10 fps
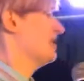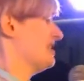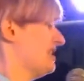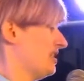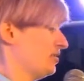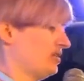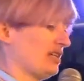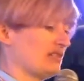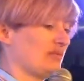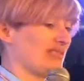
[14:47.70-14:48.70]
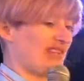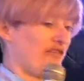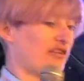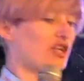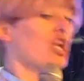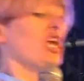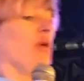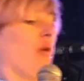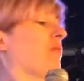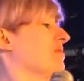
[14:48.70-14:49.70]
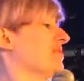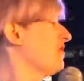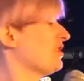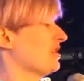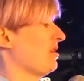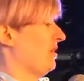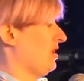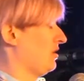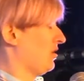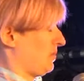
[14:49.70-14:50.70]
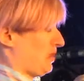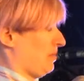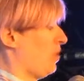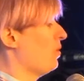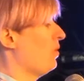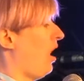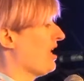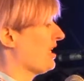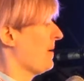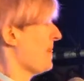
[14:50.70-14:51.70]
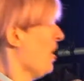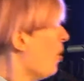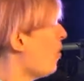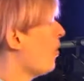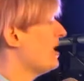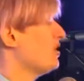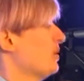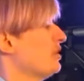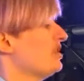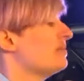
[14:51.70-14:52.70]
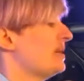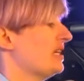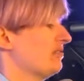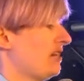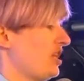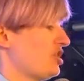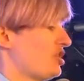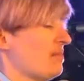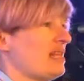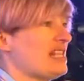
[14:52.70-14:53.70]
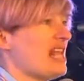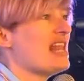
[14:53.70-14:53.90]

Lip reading: little things that were definite problems. Even something small like always wanted to be in a relationship, and